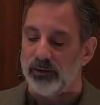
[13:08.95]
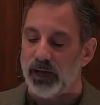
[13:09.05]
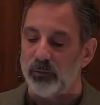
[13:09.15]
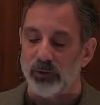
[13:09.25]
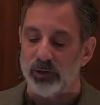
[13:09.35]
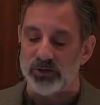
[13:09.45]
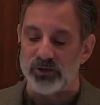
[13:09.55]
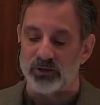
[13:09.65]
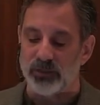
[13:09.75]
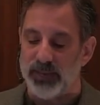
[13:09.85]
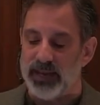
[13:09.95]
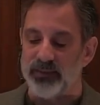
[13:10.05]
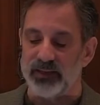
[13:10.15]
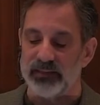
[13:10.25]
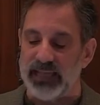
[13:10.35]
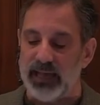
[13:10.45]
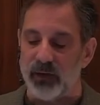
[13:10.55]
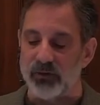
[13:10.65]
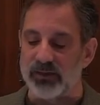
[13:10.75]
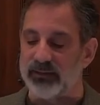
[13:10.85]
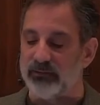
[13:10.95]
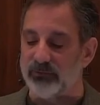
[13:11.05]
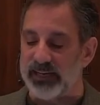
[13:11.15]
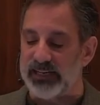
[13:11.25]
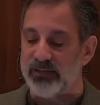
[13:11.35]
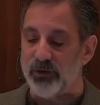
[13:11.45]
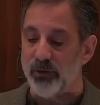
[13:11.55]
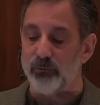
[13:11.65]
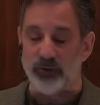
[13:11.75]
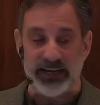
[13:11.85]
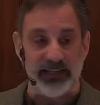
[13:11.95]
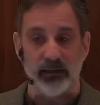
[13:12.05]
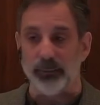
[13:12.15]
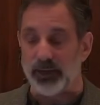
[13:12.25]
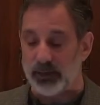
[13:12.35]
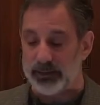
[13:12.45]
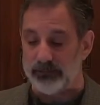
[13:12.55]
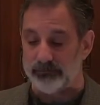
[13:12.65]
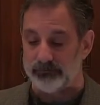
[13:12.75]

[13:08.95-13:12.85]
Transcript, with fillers: I will also command the clouds that they rain no rain upon it.